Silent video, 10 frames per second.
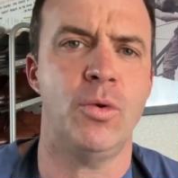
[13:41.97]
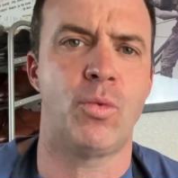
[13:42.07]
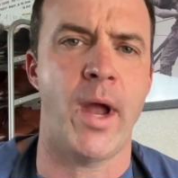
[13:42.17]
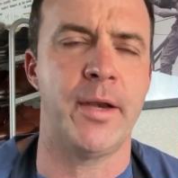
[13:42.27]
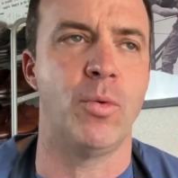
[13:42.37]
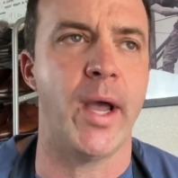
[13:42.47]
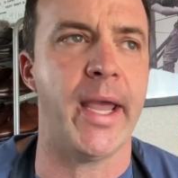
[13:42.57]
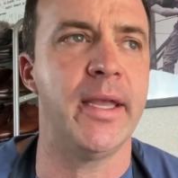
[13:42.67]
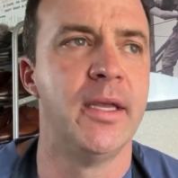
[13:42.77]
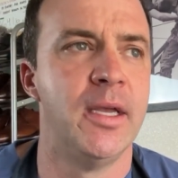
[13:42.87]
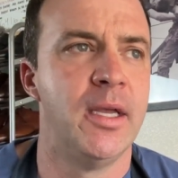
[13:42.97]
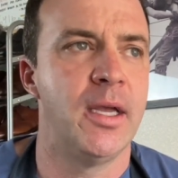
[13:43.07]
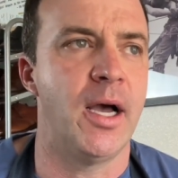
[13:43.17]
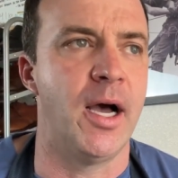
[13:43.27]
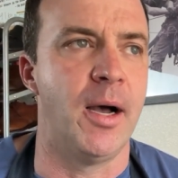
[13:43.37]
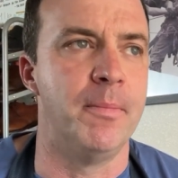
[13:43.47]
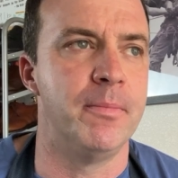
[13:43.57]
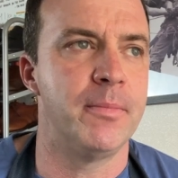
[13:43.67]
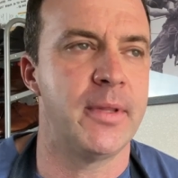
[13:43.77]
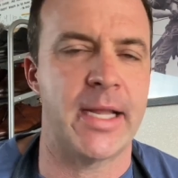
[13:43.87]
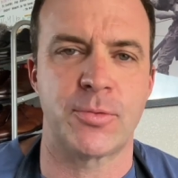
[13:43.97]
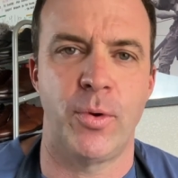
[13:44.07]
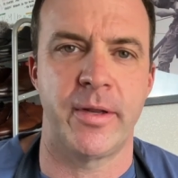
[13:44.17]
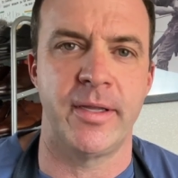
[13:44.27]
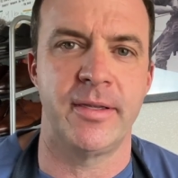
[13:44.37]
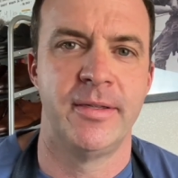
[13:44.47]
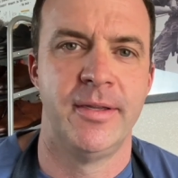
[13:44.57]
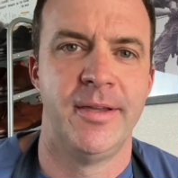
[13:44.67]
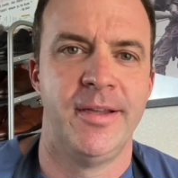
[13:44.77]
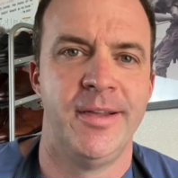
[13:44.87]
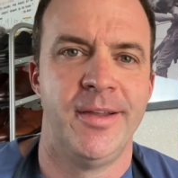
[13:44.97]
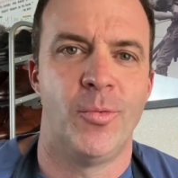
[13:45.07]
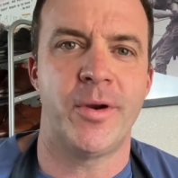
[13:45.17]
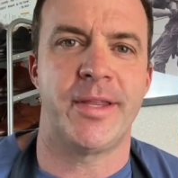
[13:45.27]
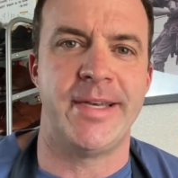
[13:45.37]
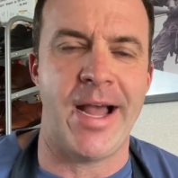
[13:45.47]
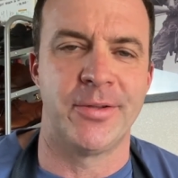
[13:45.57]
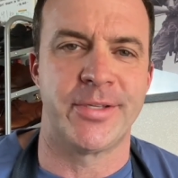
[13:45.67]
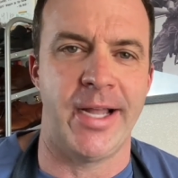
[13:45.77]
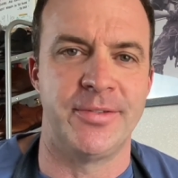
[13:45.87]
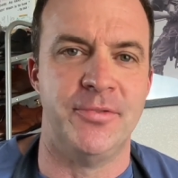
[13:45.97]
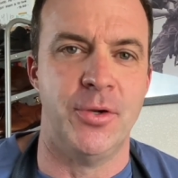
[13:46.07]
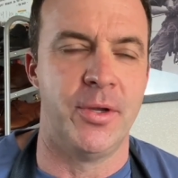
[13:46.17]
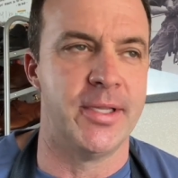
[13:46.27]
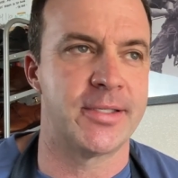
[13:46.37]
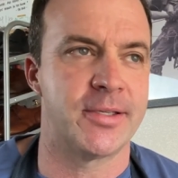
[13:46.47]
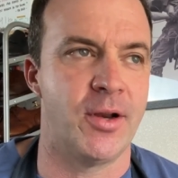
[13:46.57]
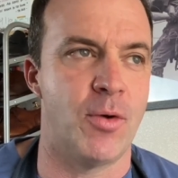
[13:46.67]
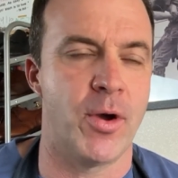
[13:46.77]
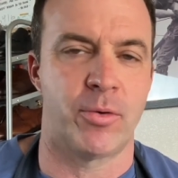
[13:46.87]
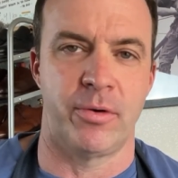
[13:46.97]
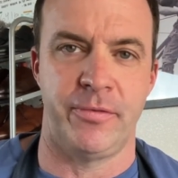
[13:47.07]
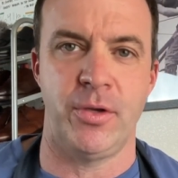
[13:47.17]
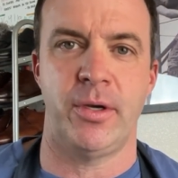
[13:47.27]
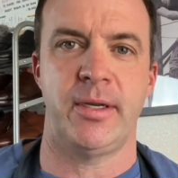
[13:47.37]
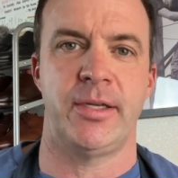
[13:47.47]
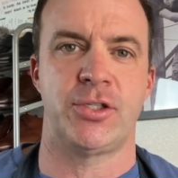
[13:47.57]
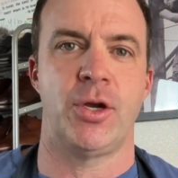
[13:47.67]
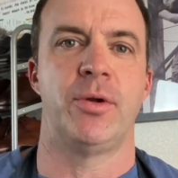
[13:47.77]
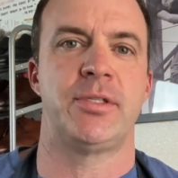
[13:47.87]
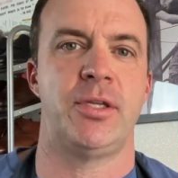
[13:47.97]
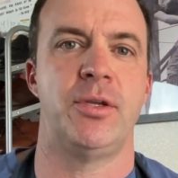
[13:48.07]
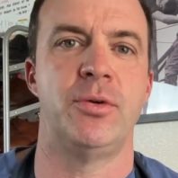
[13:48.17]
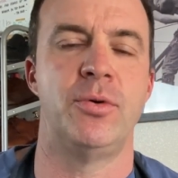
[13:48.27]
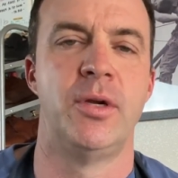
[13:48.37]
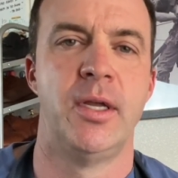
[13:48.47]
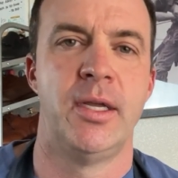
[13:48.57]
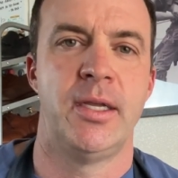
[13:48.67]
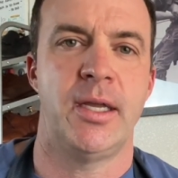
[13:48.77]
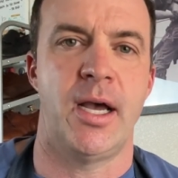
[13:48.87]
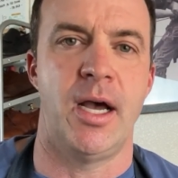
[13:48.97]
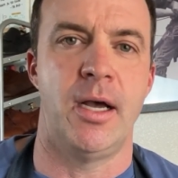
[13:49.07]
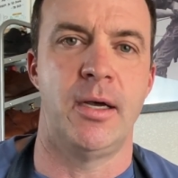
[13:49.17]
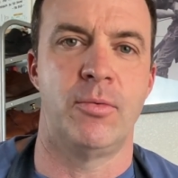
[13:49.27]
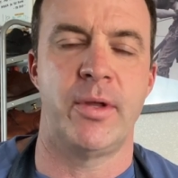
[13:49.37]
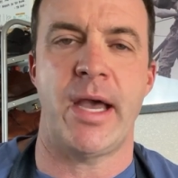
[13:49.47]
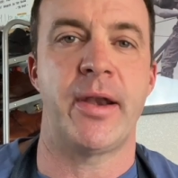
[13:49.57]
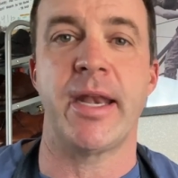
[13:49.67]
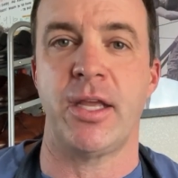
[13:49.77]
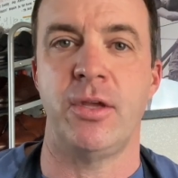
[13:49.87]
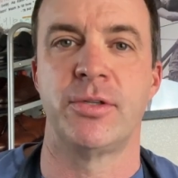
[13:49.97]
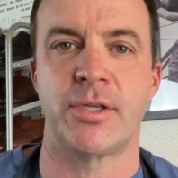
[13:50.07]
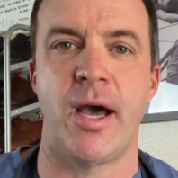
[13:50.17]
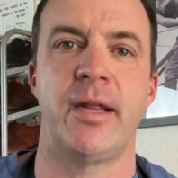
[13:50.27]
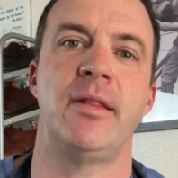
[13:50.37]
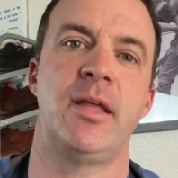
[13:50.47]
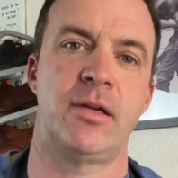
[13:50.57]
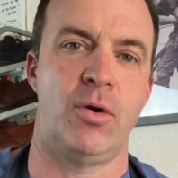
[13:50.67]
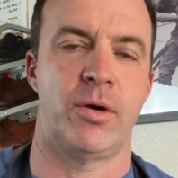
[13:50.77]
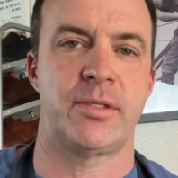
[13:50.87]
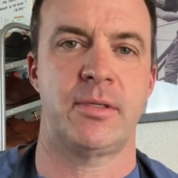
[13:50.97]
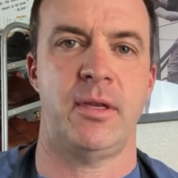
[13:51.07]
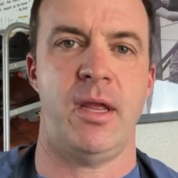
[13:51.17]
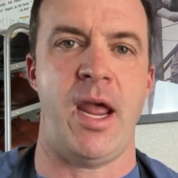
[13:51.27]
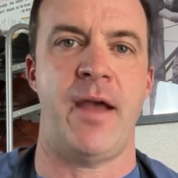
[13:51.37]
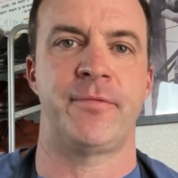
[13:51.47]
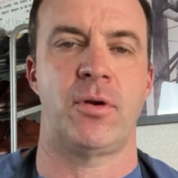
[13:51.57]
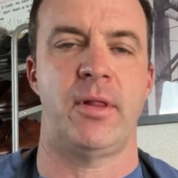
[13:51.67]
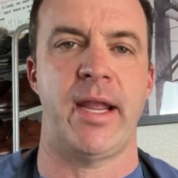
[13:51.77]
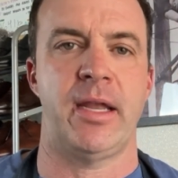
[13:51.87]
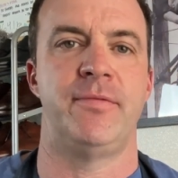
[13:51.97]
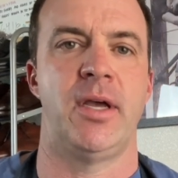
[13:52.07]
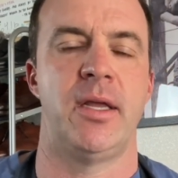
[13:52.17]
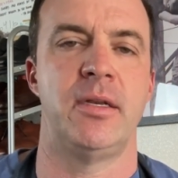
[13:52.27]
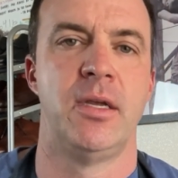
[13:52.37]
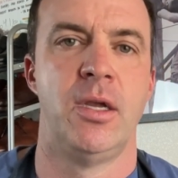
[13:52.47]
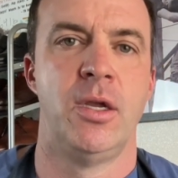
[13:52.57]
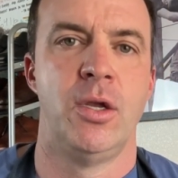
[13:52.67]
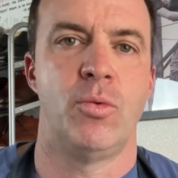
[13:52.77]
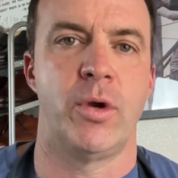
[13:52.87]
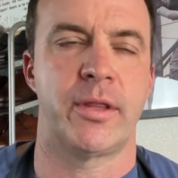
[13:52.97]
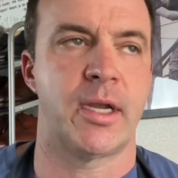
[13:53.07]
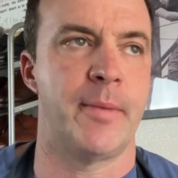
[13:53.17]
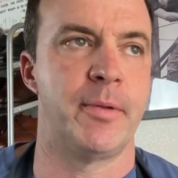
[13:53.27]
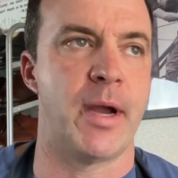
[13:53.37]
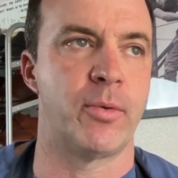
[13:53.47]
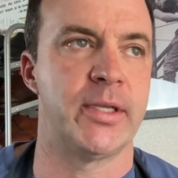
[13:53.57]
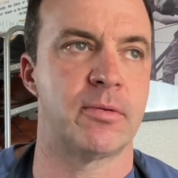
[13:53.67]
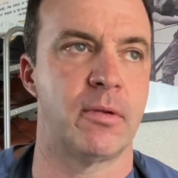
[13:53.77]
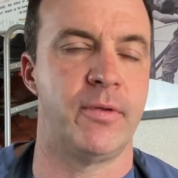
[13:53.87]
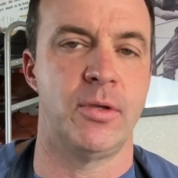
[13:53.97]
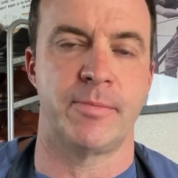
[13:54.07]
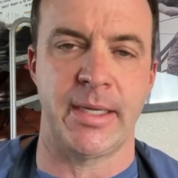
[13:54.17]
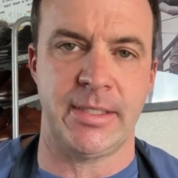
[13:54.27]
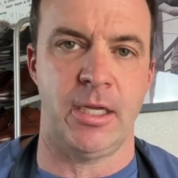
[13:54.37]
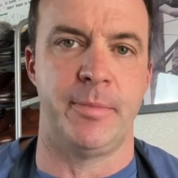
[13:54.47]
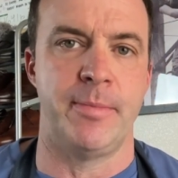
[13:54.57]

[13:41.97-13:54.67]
right away. And that's one of the downsides of doing this. You know, I want to review it and show it to you without any use on it. Then, of course, after, like I've done with a couple of my recent reviews, my TLB